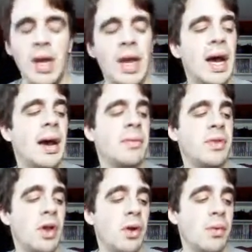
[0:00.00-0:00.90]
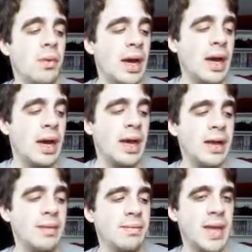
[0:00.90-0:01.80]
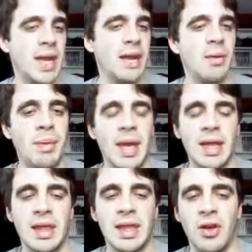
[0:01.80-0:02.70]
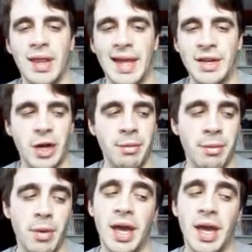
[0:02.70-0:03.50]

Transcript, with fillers: Um, so, uh, Animal Man's still on that chopping block.